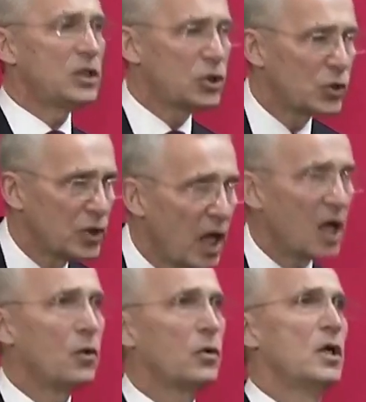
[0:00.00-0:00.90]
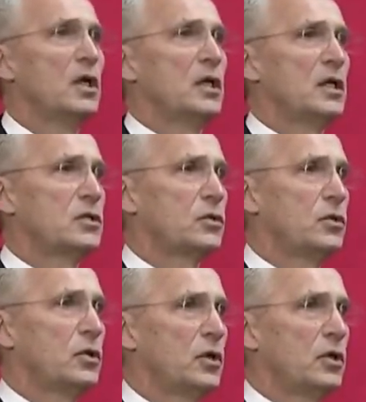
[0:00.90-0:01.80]
issue now is
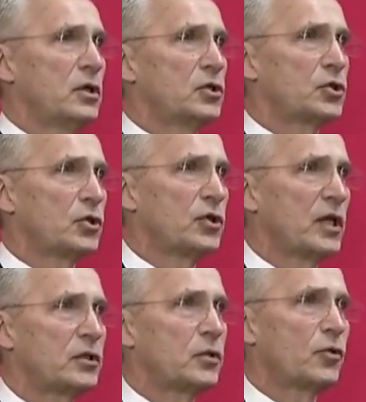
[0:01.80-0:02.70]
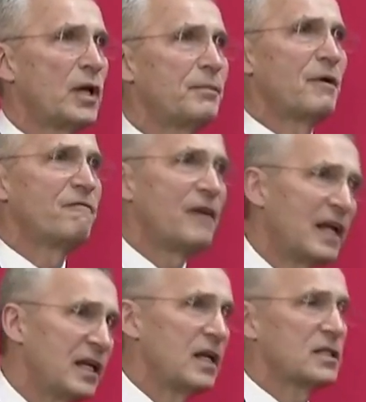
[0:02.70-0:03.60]
to uh, ensure that Ukraine
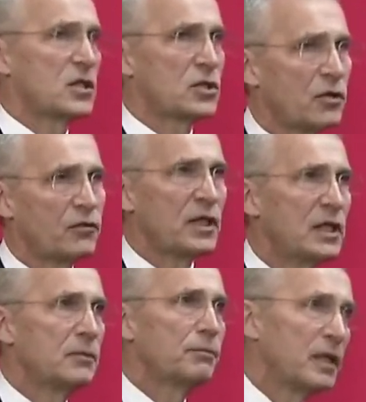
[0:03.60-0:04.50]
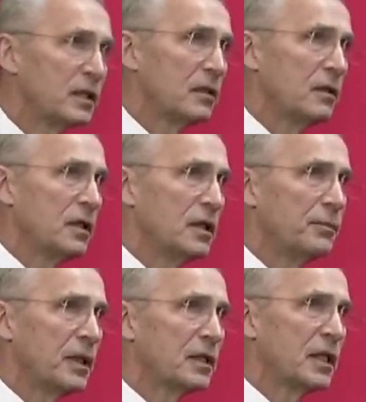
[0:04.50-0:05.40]
prevail as a sovereign, independent, uh,
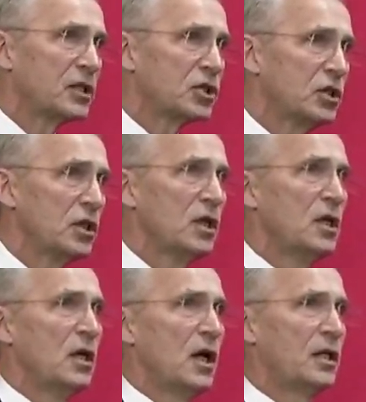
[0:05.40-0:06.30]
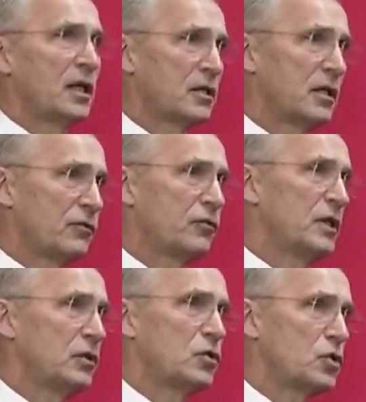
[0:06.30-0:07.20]
independent nation, and that therefore we
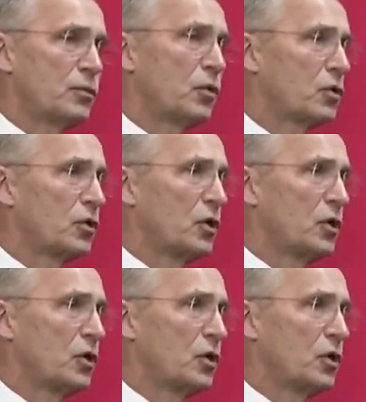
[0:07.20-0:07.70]
need to support